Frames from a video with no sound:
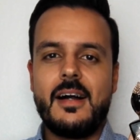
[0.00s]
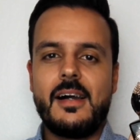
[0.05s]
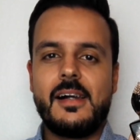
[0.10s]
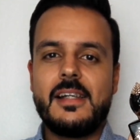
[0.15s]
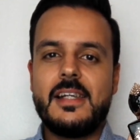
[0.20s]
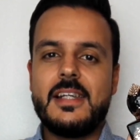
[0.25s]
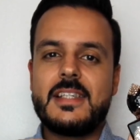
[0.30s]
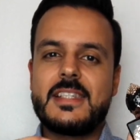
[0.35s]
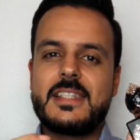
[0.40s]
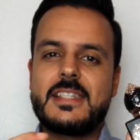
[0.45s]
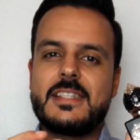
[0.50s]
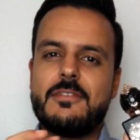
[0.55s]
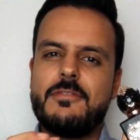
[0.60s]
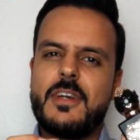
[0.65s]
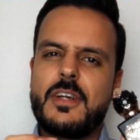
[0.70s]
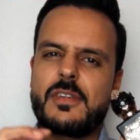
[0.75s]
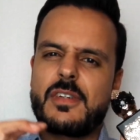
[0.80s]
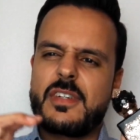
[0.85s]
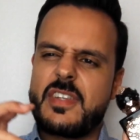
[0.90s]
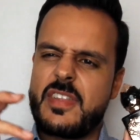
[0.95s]
It's
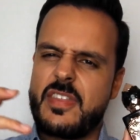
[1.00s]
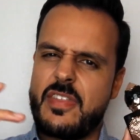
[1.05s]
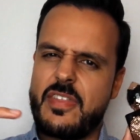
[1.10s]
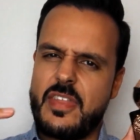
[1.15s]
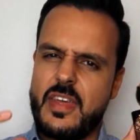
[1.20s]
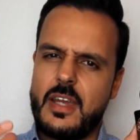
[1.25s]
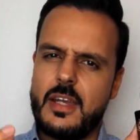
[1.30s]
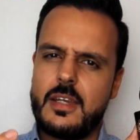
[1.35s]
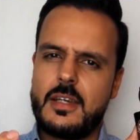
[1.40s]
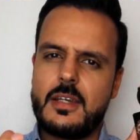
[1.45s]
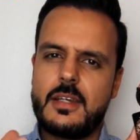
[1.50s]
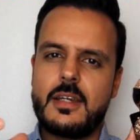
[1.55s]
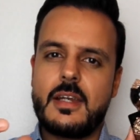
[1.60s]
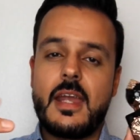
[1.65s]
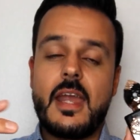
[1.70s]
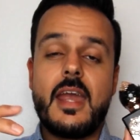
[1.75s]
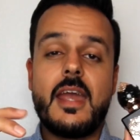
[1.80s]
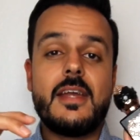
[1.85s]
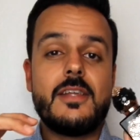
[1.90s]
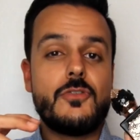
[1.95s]
very thick
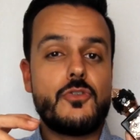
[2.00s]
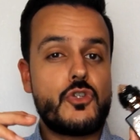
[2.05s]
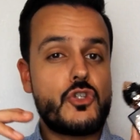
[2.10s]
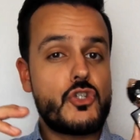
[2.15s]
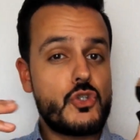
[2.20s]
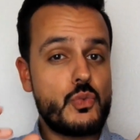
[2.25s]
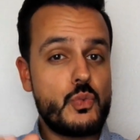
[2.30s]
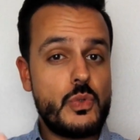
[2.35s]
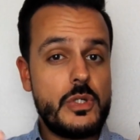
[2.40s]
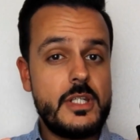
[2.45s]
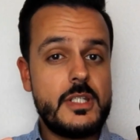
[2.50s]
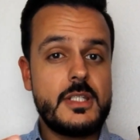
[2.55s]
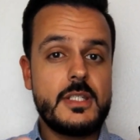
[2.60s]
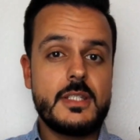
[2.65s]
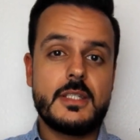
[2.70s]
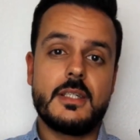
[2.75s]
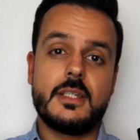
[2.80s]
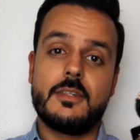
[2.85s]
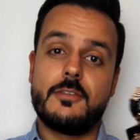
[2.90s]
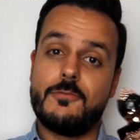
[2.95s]
and
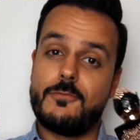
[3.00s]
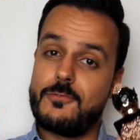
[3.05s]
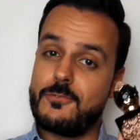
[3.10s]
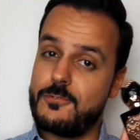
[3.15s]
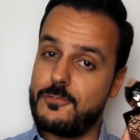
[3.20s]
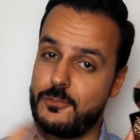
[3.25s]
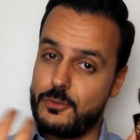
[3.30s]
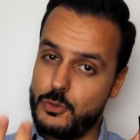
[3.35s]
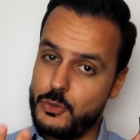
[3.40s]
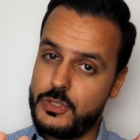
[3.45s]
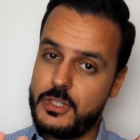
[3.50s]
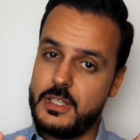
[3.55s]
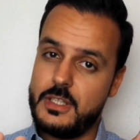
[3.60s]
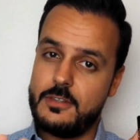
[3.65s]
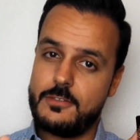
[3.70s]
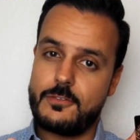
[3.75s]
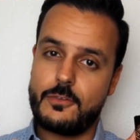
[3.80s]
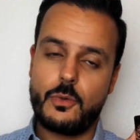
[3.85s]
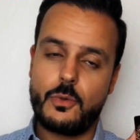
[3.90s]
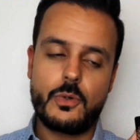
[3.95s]
sweet, fruity
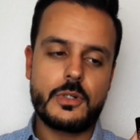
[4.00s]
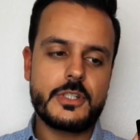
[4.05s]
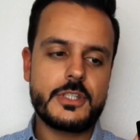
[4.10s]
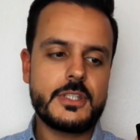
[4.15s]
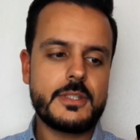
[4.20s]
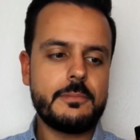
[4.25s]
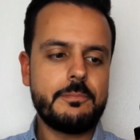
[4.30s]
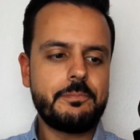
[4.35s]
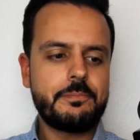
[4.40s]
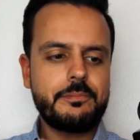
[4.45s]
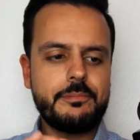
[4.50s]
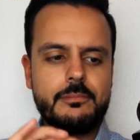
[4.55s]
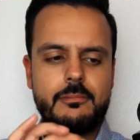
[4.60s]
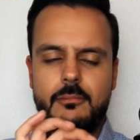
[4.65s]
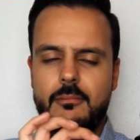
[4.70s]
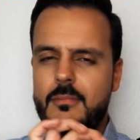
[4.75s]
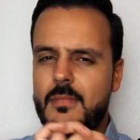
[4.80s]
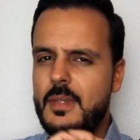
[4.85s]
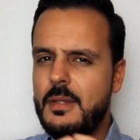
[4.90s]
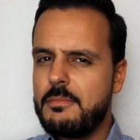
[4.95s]
of course,
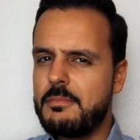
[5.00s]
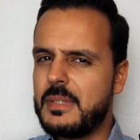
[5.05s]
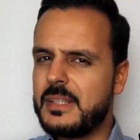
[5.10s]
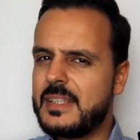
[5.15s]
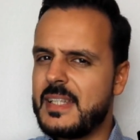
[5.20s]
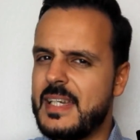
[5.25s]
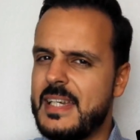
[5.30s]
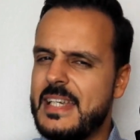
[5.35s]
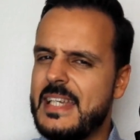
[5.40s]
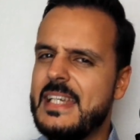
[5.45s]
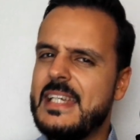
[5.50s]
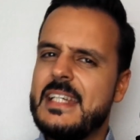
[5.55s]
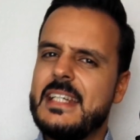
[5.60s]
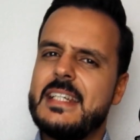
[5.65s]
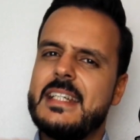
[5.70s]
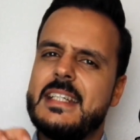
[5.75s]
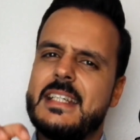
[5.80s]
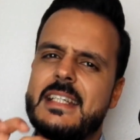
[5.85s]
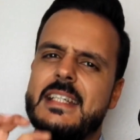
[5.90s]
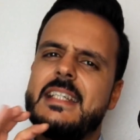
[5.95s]
but the
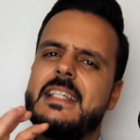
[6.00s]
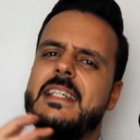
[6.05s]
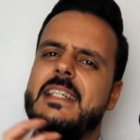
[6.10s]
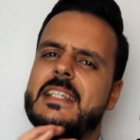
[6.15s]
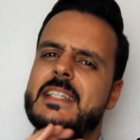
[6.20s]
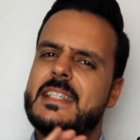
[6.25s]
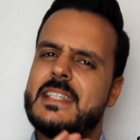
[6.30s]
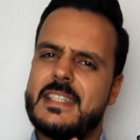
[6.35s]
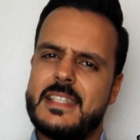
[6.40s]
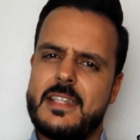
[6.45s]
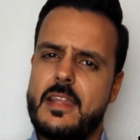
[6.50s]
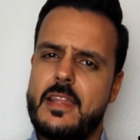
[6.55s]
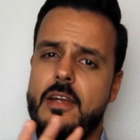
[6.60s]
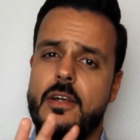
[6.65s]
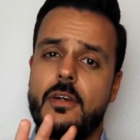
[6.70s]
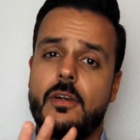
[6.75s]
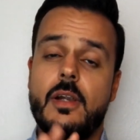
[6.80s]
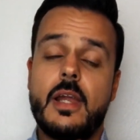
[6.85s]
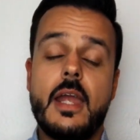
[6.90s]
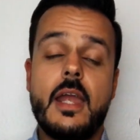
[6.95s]
ink, it's
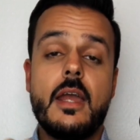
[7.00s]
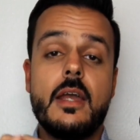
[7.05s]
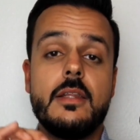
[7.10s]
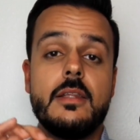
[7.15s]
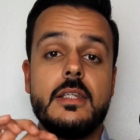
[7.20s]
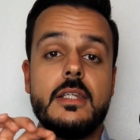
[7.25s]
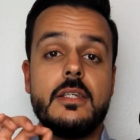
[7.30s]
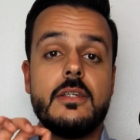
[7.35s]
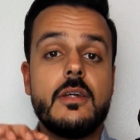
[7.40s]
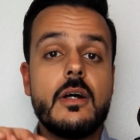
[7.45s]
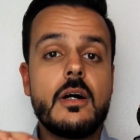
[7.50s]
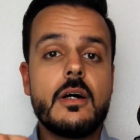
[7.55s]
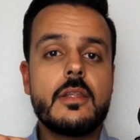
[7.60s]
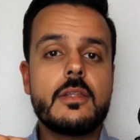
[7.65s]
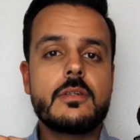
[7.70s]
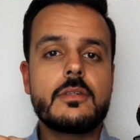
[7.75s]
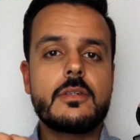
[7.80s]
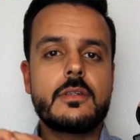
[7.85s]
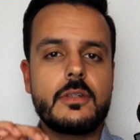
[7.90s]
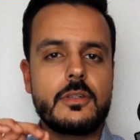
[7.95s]
there. And the
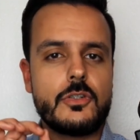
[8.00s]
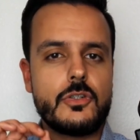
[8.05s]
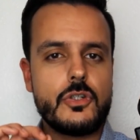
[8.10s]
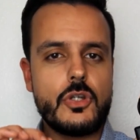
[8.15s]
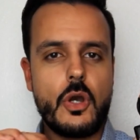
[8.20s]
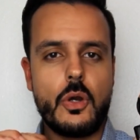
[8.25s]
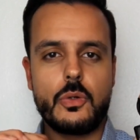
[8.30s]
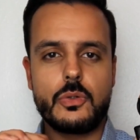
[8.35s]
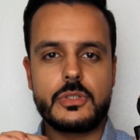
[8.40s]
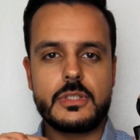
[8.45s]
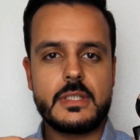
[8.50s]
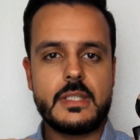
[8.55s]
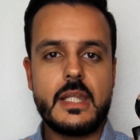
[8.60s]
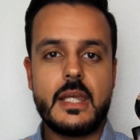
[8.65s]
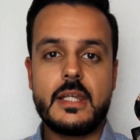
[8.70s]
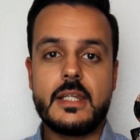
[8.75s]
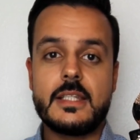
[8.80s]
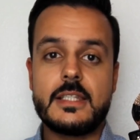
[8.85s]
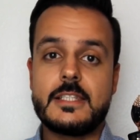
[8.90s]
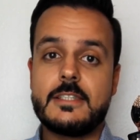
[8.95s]
other note
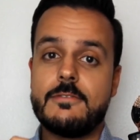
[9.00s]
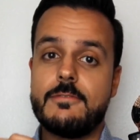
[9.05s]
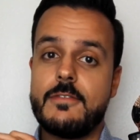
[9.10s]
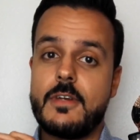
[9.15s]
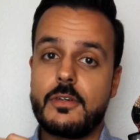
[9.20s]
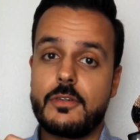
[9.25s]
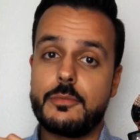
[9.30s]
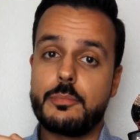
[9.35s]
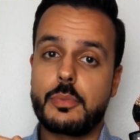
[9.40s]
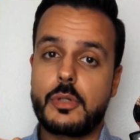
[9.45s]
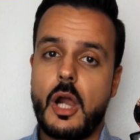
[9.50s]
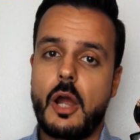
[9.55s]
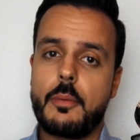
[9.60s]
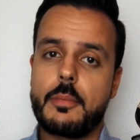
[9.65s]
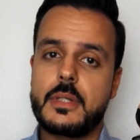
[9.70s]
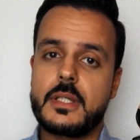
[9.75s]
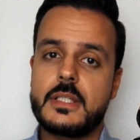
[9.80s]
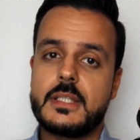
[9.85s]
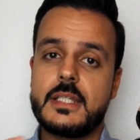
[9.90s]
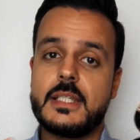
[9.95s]
that it's very
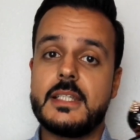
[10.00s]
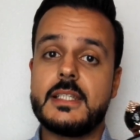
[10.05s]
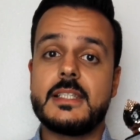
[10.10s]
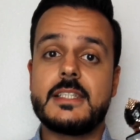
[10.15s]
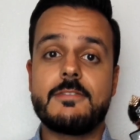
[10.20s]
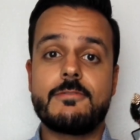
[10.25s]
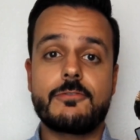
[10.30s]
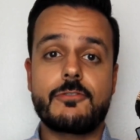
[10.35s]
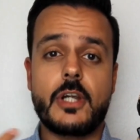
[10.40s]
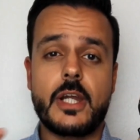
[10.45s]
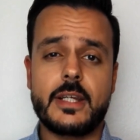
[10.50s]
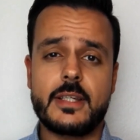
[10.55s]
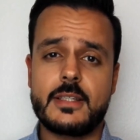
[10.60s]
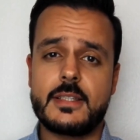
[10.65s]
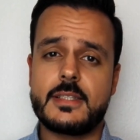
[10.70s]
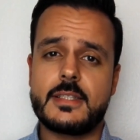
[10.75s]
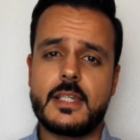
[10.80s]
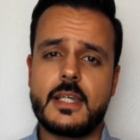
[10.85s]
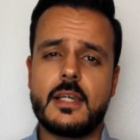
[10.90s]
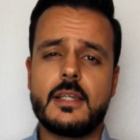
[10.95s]
prominent, it's
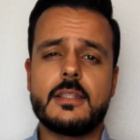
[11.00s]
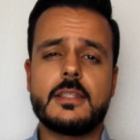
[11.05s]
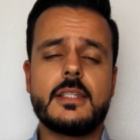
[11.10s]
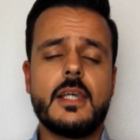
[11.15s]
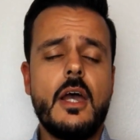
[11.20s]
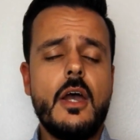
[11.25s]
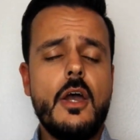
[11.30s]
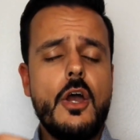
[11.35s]
frankincense.